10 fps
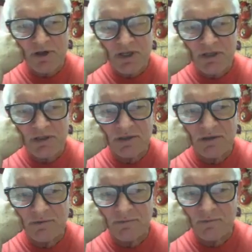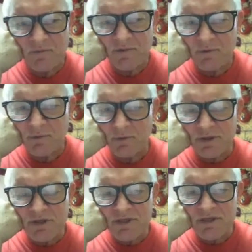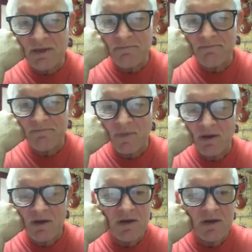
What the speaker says: Project, what's his name?